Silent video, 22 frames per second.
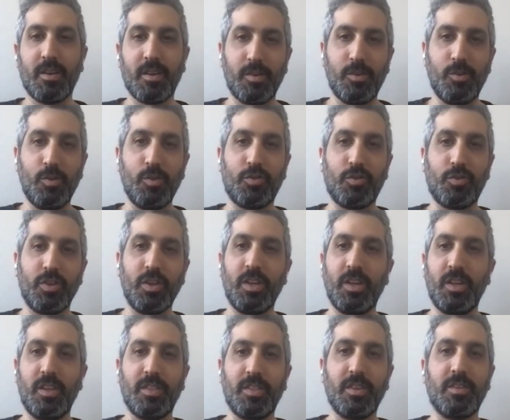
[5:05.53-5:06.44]

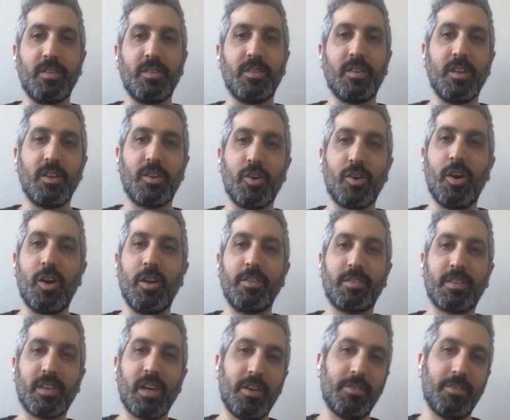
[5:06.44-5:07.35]
usually this is going to
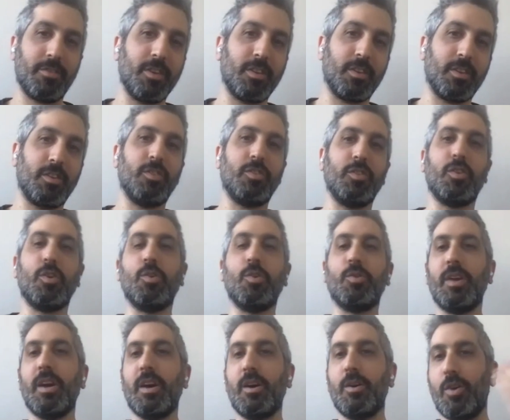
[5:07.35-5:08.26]
cause Kafka to
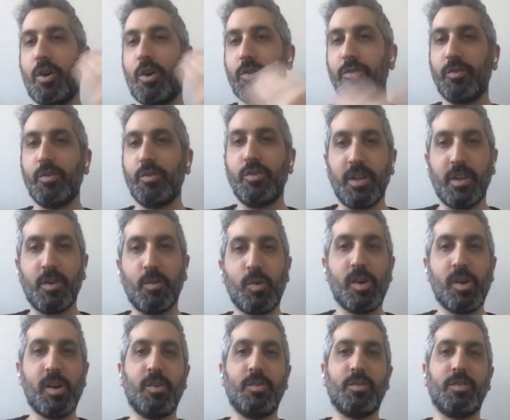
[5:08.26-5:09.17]
go down, also your data
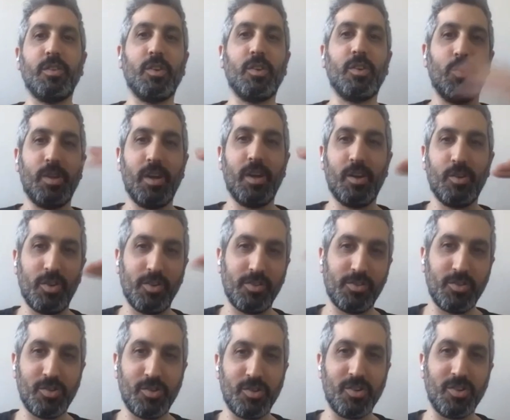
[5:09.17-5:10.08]
warehouse to go down,
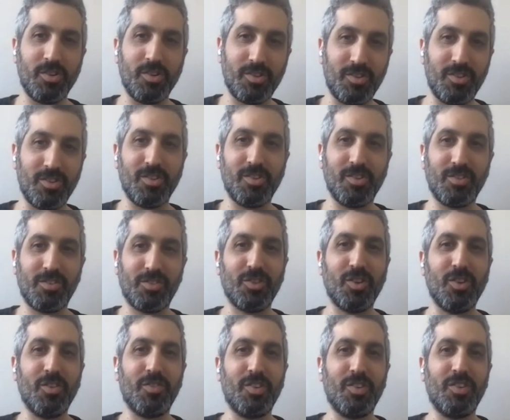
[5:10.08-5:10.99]
also your
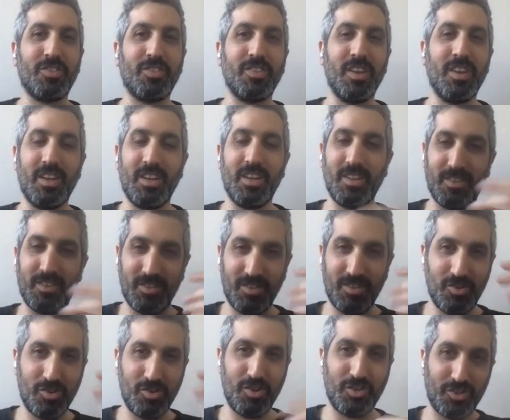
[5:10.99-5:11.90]
servers,
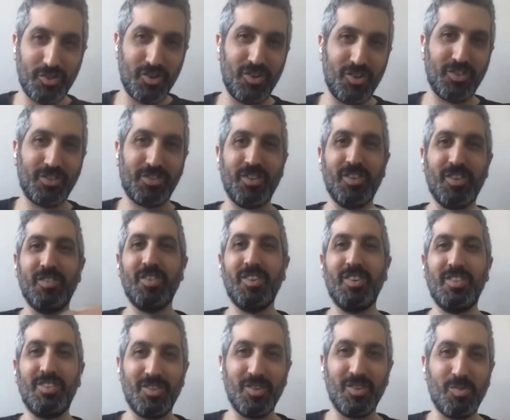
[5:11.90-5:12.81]
your internal
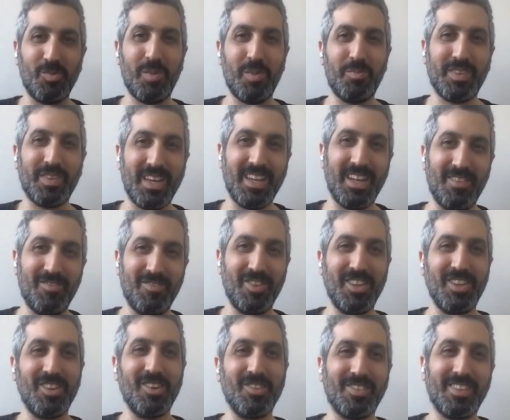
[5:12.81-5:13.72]
servers, your website,
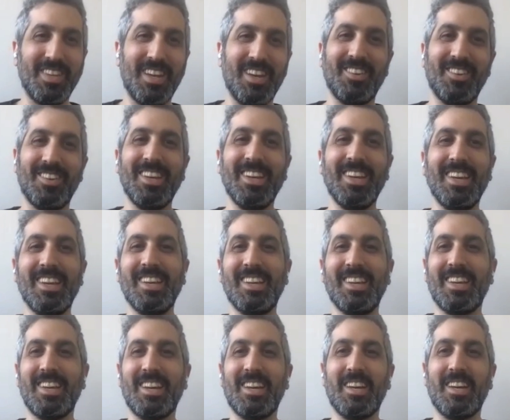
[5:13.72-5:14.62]
everything goes down.
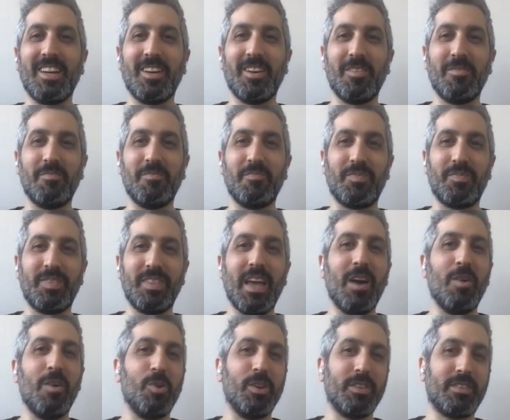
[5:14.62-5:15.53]

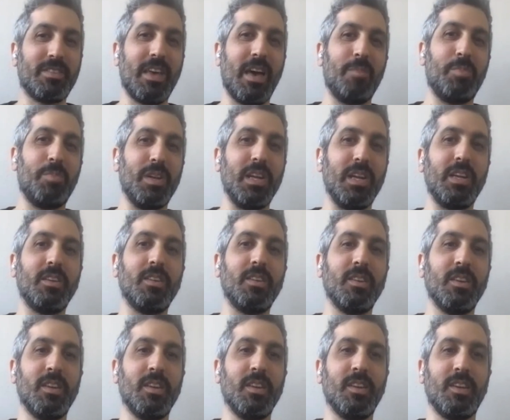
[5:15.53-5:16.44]
Now what's happening?
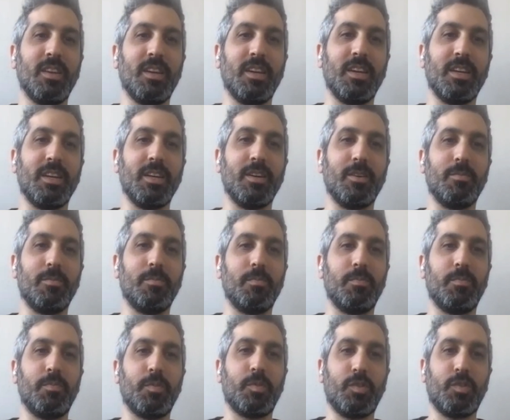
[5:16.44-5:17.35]

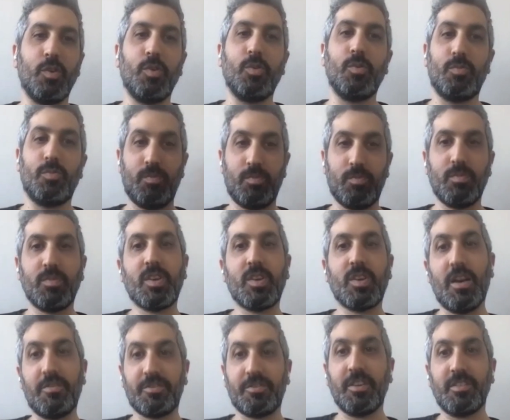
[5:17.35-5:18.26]
So
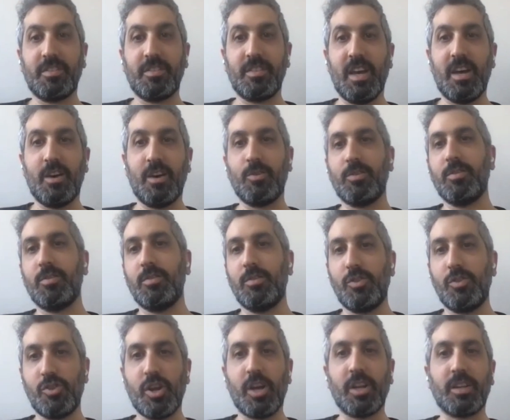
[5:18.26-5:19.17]
Kafka's down,
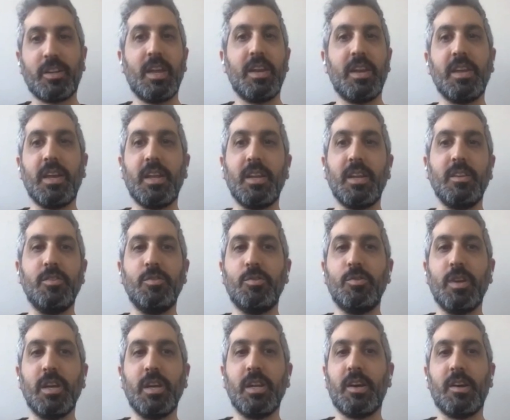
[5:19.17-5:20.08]
you're not getting any
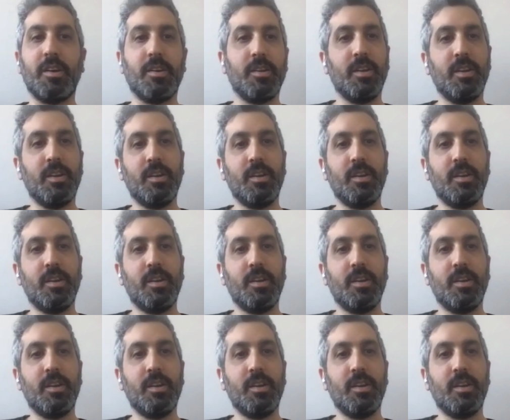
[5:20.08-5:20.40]
new data.